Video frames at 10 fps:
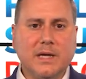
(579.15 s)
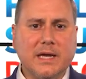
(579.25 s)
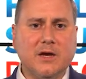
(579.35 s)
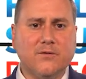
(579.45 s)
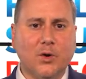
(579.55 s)

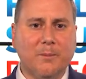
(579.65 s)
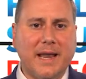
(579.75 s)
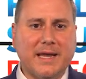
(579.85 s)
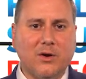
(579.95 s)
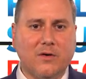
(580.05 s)
If your
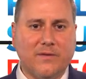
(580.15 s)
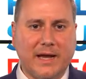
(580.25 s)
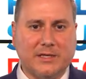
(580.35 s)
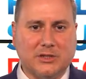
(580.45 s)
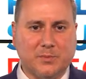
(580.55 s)
Medicare
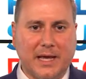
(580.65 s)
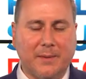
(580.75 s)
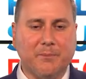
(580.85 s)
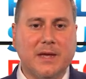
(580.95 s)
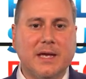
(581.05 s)
Advantage
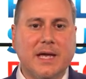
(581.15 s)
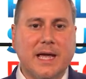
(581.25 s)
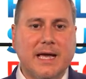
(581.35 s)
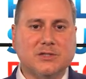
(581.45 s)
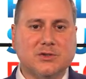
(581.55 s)
plan
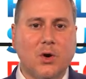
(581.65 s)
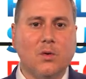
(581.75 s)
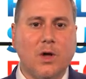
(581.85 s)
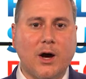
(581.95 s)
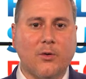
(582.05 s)
is no
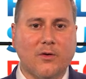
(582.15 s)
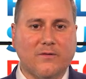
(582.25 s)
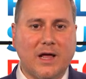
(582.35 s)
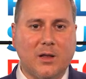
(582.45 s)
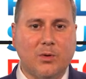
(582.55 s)
longer
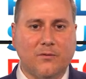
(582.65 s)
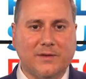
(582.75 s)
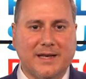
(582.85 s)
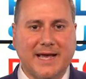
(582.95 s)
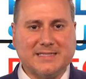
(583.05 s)
available
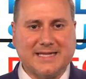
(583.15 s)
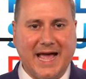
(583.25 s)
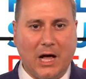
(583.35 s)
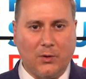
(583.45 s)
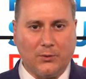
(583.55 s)
for the next
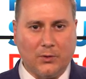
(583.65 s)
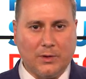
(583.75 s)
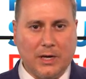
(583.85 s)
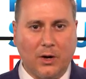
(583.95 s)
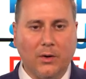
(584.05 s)
calendar
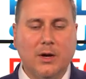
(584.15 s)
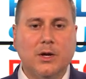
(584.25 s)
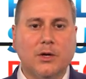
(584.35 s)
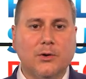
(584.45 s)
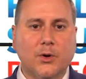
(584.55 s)
year,
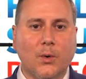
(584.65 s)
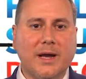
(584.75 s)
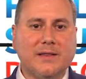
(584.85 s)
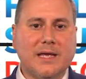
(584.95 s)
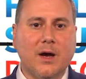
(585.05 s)

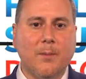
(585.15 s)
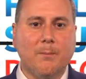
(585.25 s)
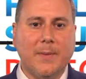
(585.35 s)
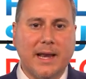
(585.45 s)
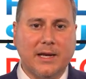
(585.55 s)
during the
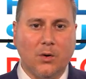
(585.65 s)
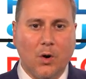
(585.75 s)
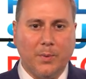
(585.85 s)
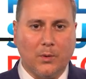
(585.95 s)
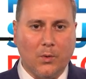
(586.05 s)
Medicare
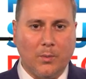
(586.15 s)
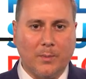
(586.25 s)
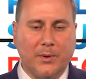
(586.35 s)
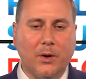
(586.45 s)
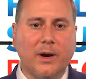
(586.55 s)
open
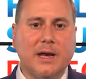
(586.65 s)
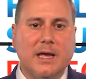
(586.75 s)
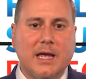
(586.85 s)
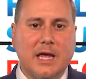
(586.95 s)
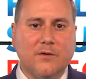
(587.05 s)
enrollment period,
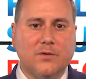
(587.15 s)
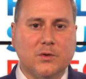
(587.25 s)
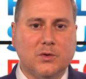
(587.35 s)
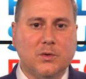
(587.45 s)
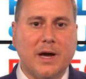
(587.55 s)
if you
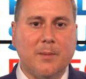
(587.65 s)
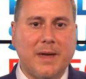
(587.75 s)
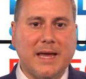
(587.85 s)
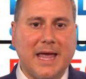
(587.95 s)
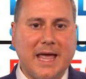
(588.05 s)
do not
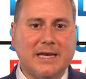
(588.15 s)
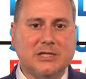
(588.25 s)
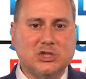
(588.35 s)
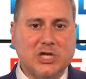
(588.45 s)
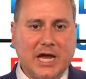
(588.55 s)
make any
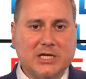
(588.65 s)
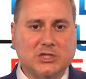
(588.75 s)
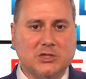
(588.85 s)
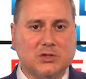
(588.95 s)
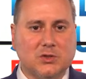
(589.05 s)

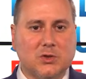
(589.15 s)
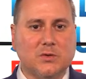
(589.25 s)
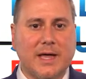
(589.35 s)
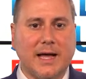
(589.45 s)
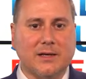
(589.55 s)
changes
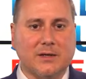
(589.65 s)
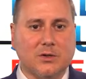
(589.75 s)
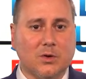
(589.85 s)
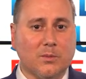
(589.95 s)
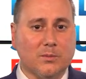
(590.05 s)
to that,
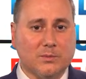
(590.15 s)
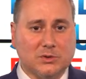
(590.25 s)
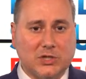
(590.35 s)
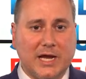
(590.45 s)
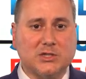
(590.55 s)
you don't
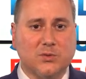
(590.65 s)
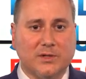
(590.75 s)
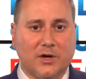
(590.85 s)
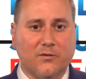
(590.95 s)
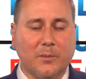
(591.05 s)
change to a
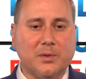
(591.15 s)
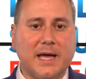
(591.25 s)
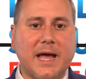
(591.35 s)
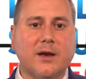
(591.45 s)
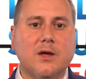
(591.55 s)
different
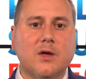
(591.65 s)
plan,